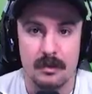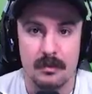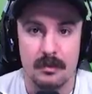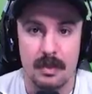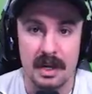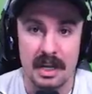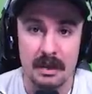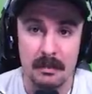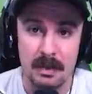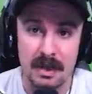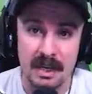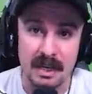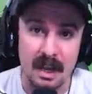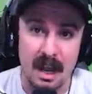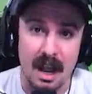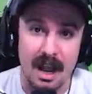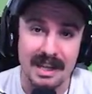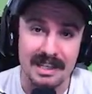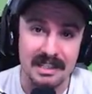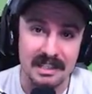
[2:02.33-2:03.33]
But it being a
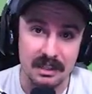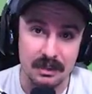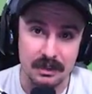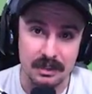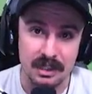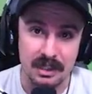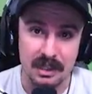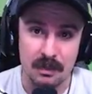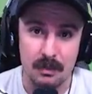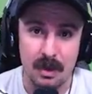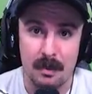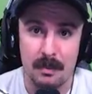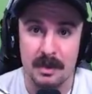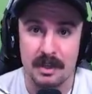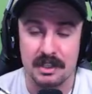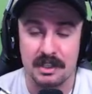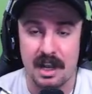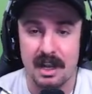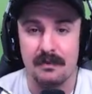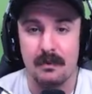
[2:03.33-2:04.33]
high skill ceiling weapon
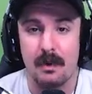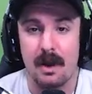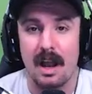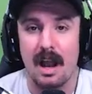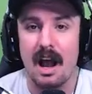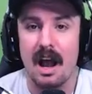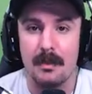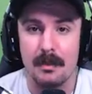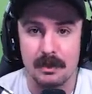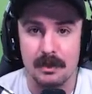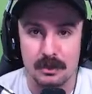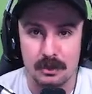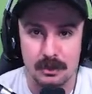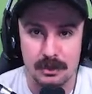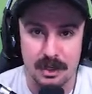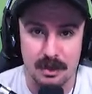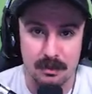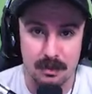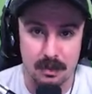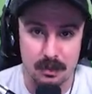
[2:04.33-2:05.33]
is kind of why I'm
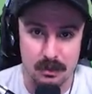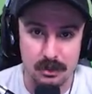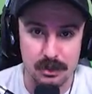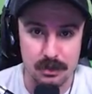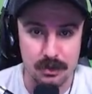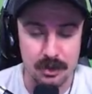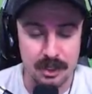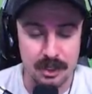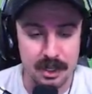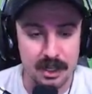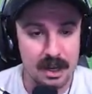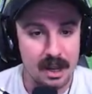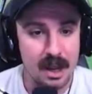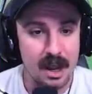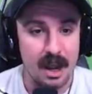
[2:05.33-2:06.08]
interested in pursuing it.